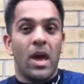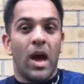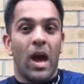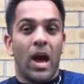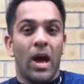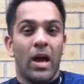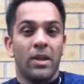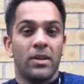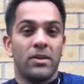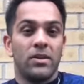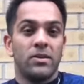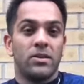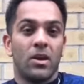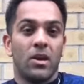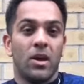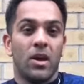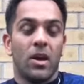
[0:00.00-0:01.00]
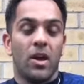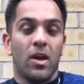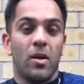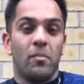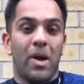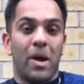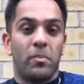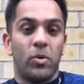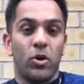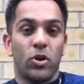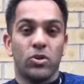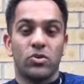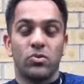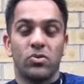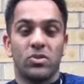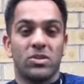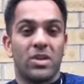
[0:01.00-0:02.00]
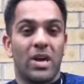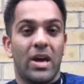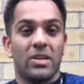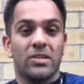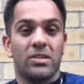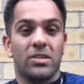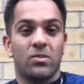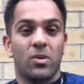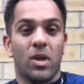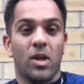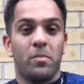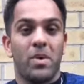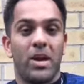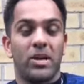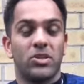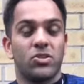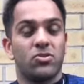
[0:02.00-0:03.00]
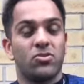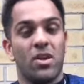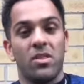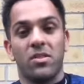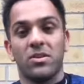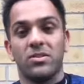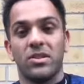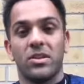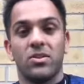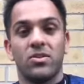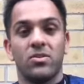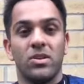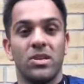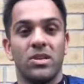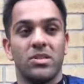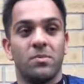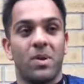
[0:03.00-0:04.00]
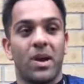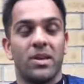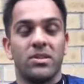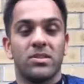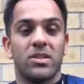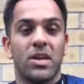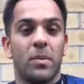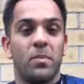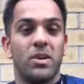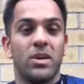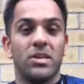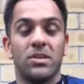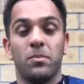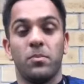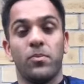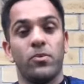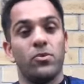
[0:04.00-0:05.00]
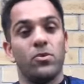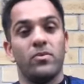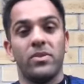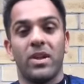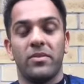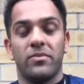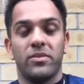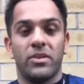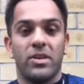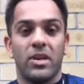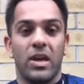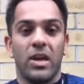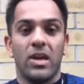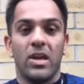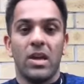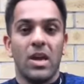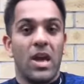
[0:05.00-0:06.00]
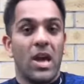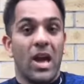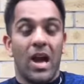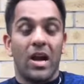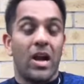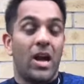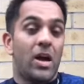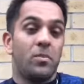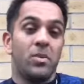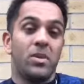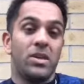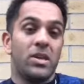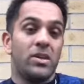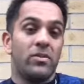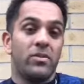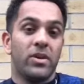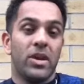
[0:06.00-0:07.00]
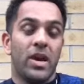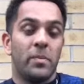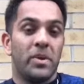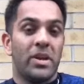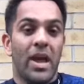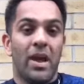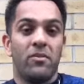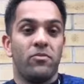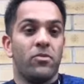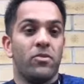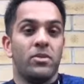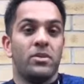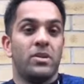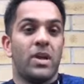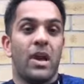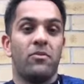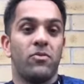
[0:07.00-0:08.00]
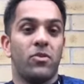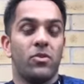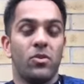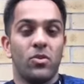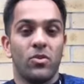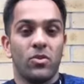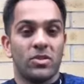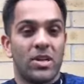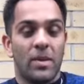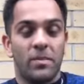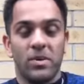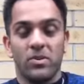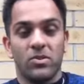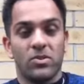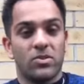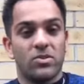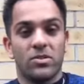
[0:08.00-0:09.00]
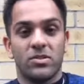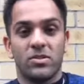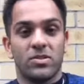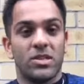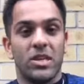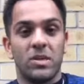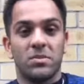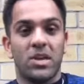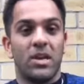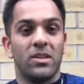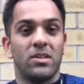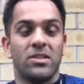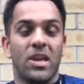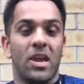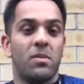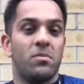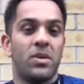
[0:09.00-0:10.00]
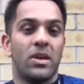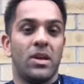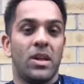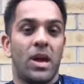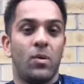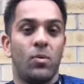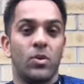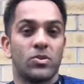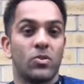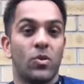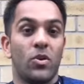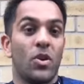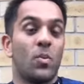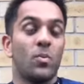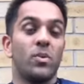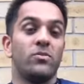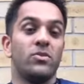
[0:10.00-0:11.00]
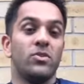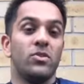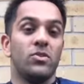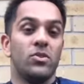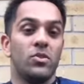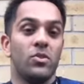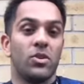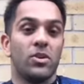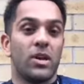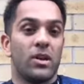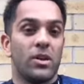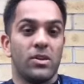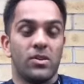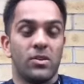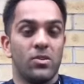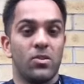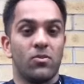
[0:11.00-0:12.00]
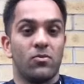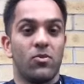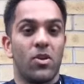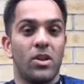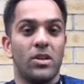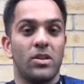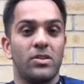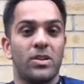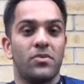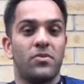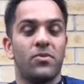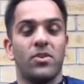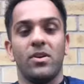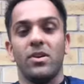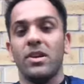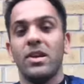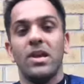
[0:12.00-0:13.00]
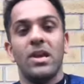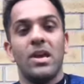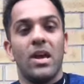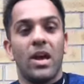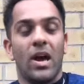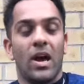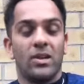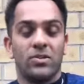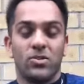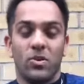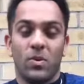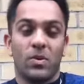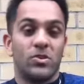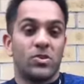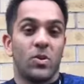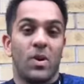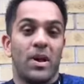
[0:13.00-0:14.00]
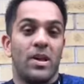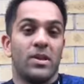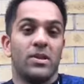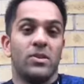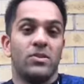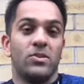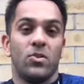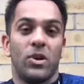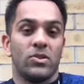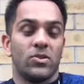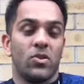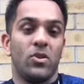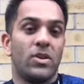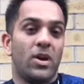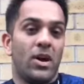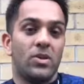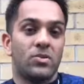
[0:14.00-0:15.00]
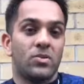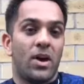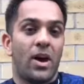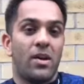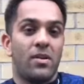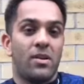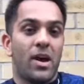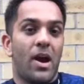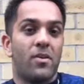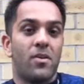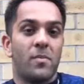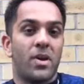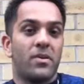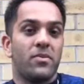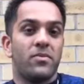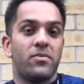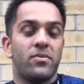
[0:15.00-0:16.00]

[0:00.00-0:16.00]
And my personal stats as well, my strength has increased, my stamina is improving every day. I can't believe it. I mean, everyone who looks at me just keeps saying the same thing, like, what's going on with you? You look really different, and so on and so on. And, you know, it's all down to RMF.